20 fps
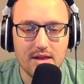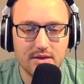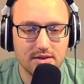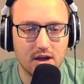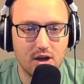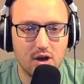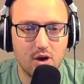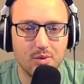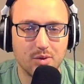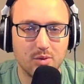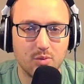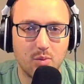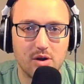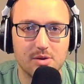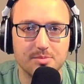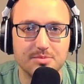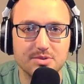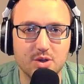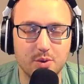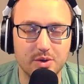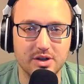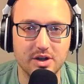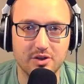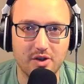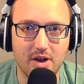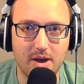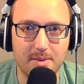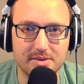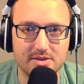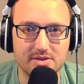Hello and welcome to another
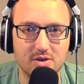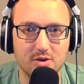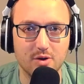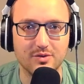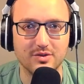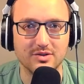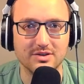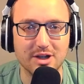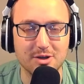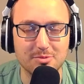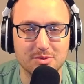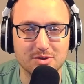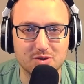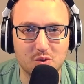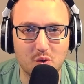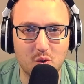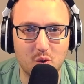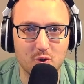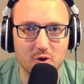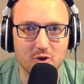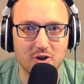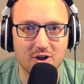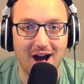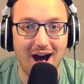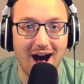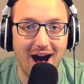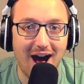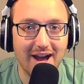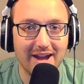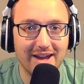episode of Lemur's Corner.
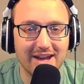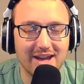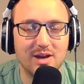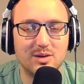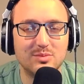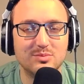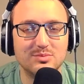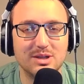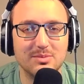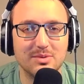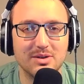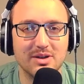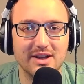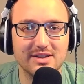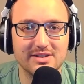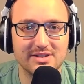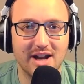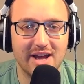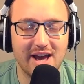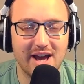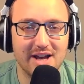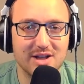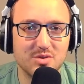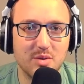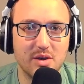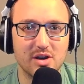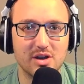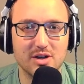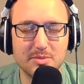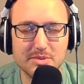I am Lemur, and today, guys,
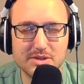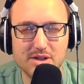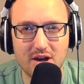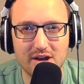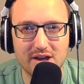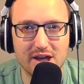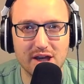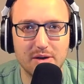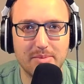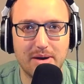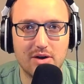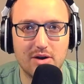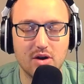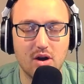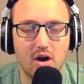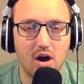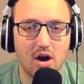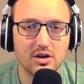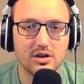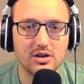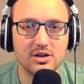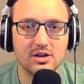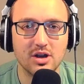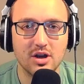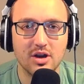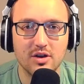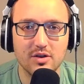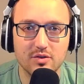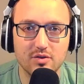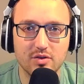we are going to be talking about Ark
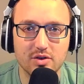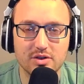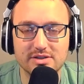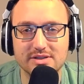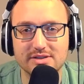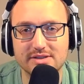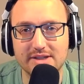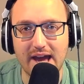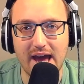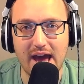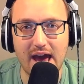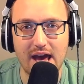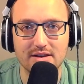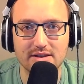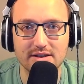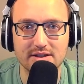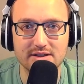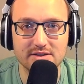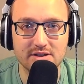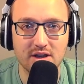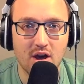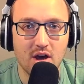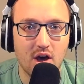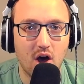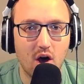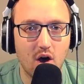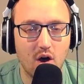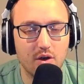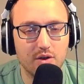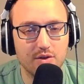versus Atlas,
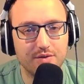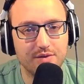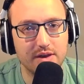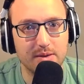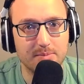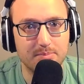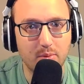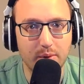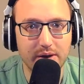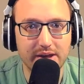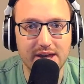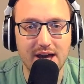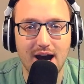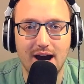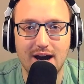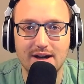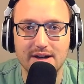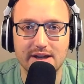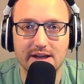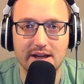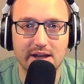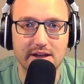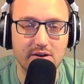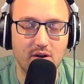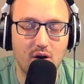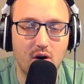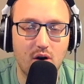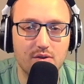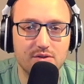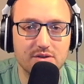all the boycotting and
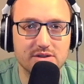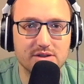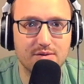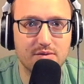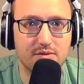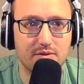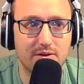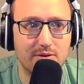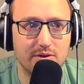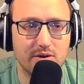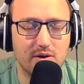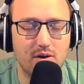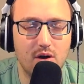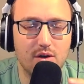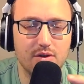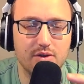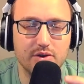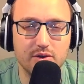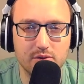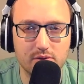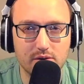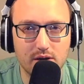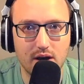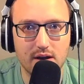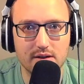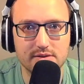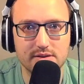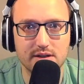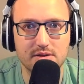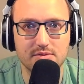all the stuff around it, all the new
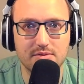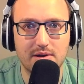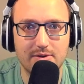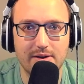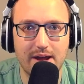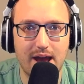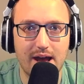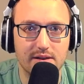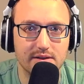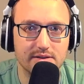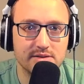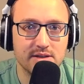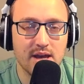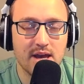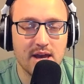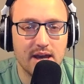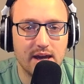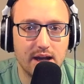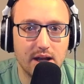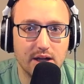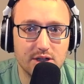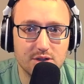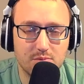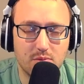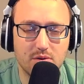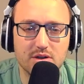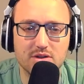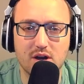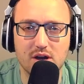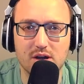content around Atlas, and I just
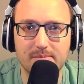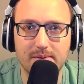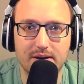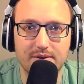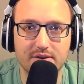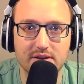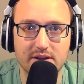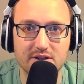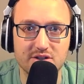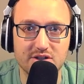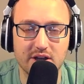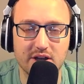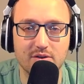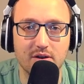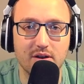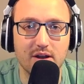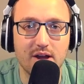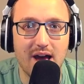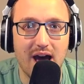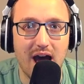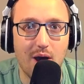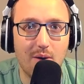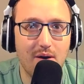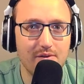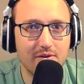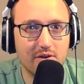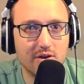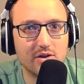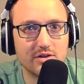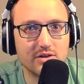want to talk about everything in general.
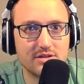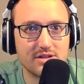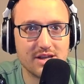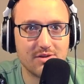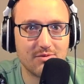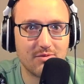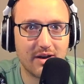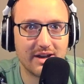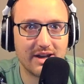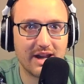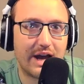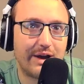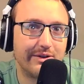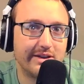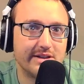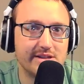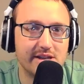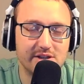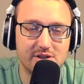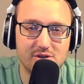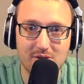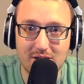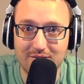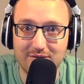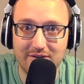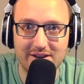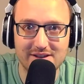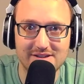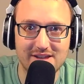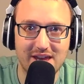However, you're seeing right now is a straight
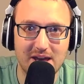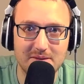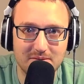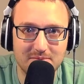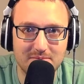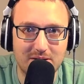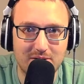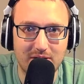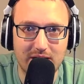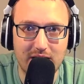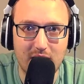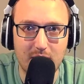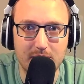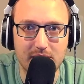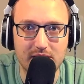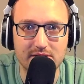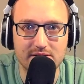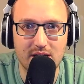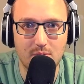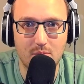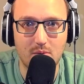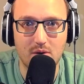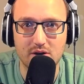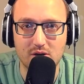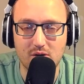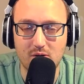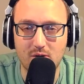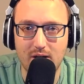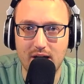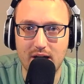face cam of me right now because I want to
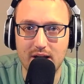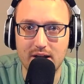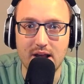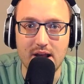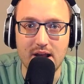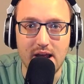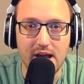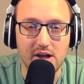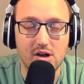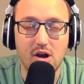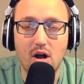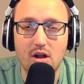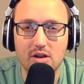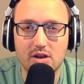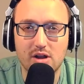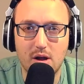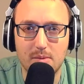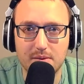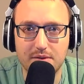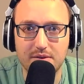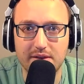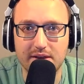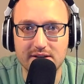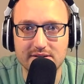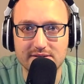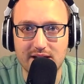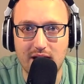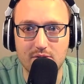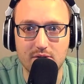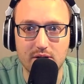go ahead and call a couple
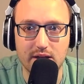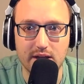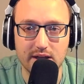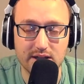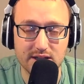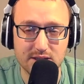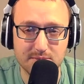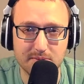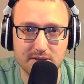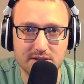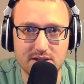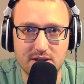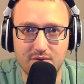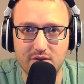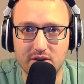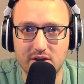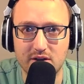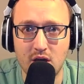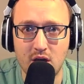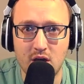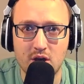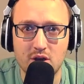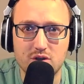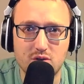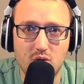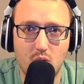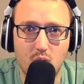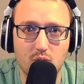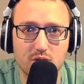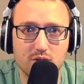things out in specific
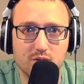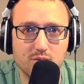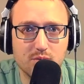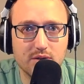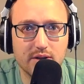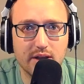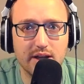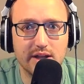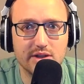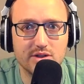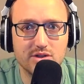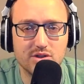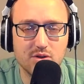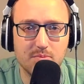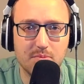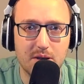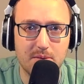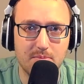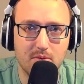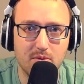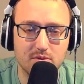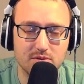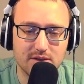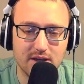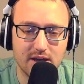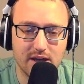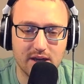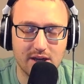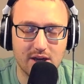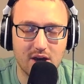towards relating to people
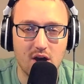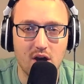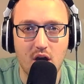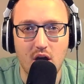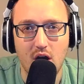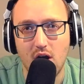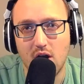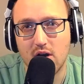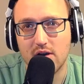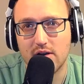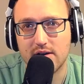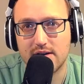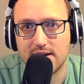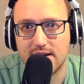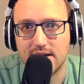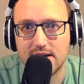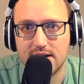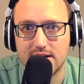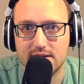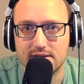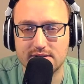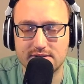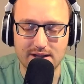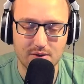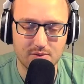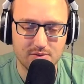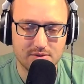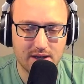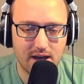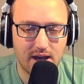saying Ark is
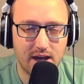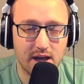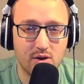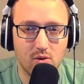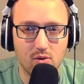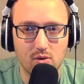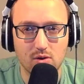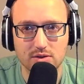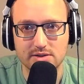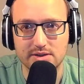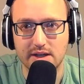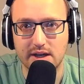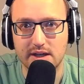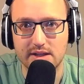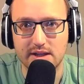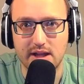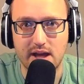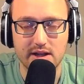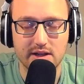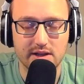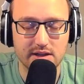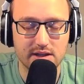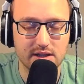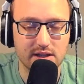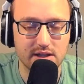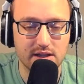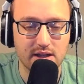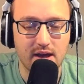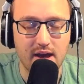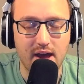now dead or saying that
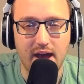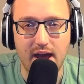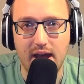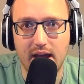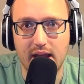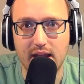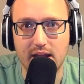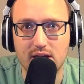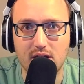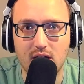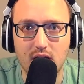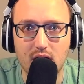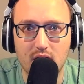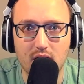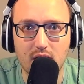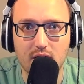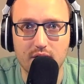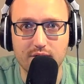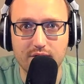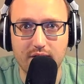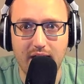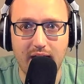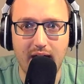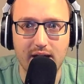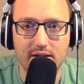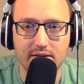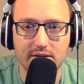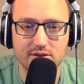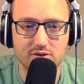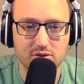the end of
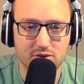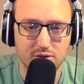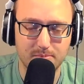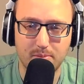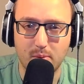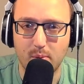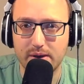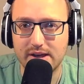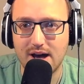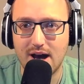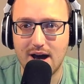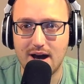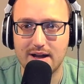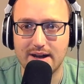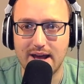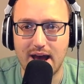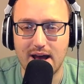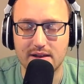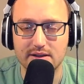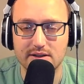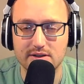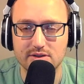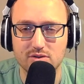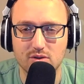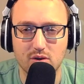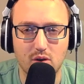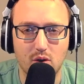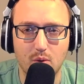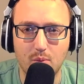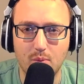Atlas or the boycott Atlas
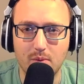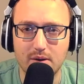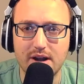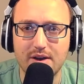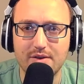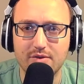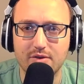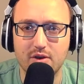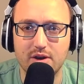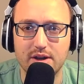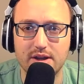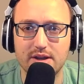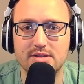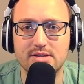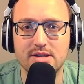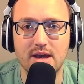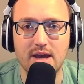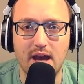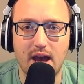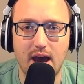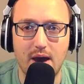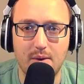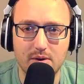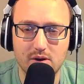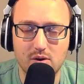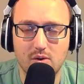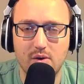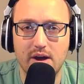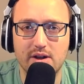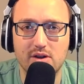or, or whatever it is. I want
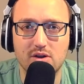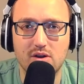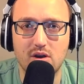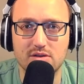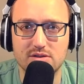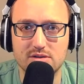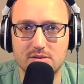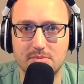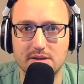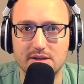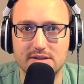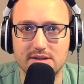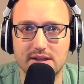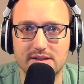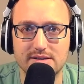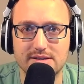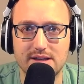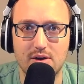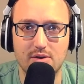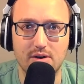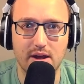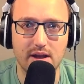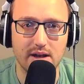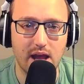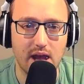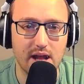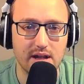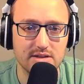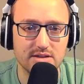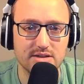to go ahead and call some of these things out and,
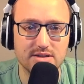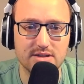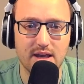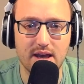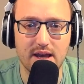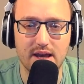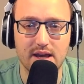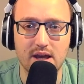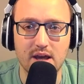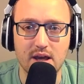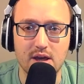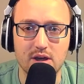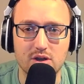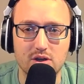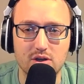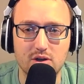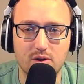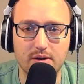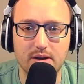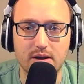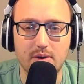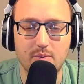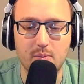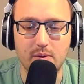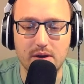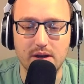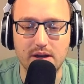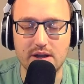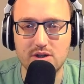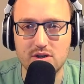and say, you know what,
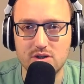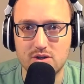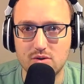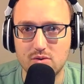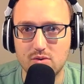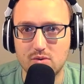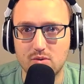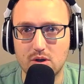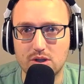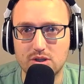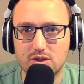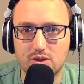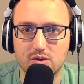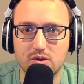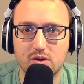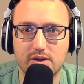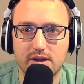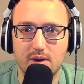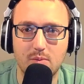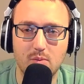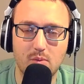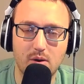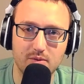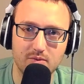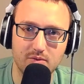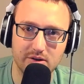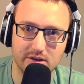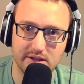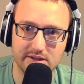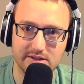we need to, to look at what
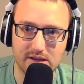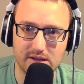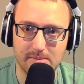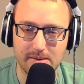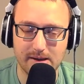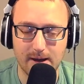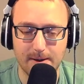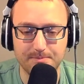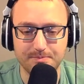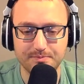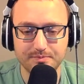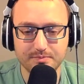really is coming up.